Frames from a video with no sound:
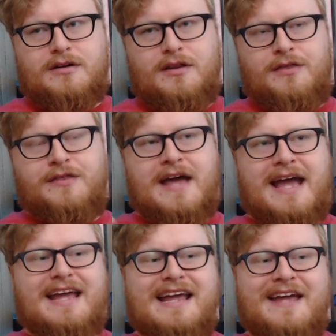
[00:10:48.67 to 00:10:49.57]

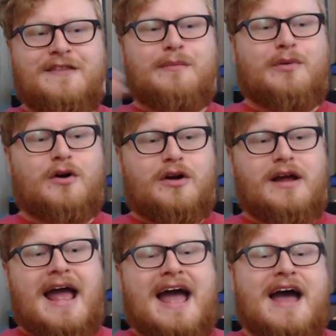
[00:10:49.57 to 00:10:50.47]
they, in the book,
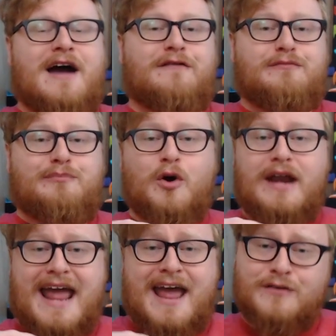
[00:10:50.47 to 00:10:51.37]
have
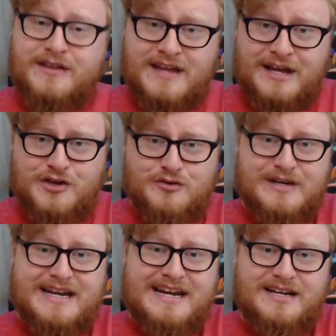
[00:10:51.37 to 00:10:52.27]
put everything you
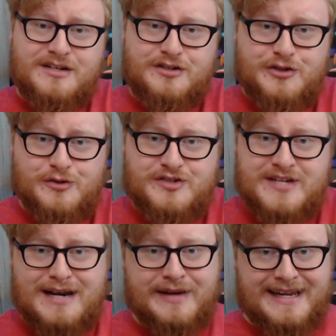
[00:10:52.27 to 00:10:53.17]
need to
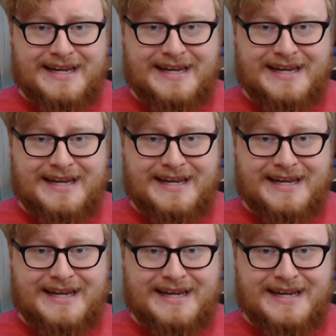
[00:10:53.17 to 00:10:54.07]
set up a game
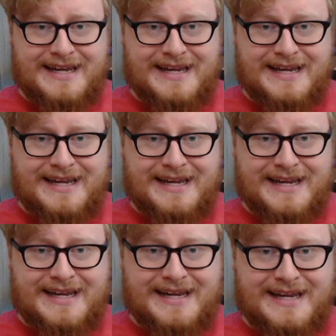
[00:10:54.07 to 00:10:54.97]
so that whoever the
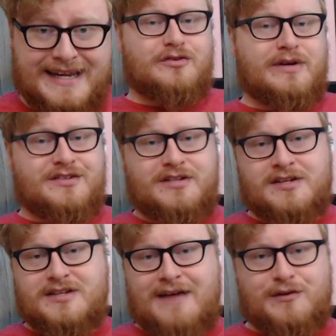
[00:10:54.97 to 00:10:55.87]
game master is
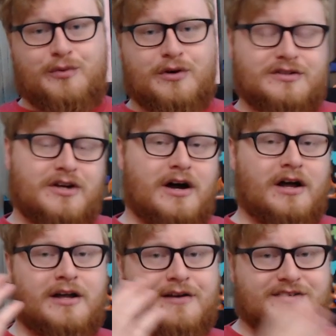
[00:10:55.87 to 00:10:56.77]
doesn't have to put a
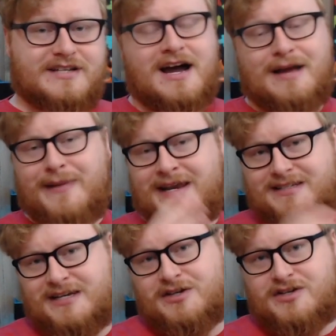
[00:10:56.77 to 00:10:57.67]
lot of time and
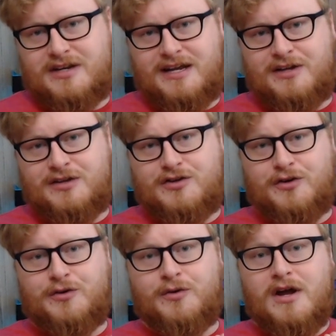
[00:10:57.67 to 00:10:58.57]
attention
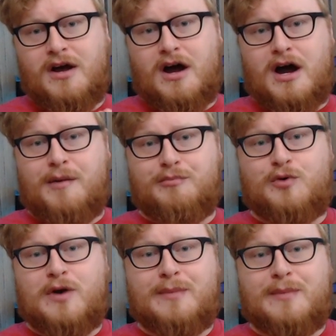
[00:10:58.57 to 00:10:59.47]
into
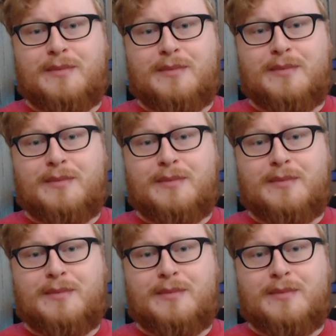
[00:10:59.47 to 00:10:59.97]
preparations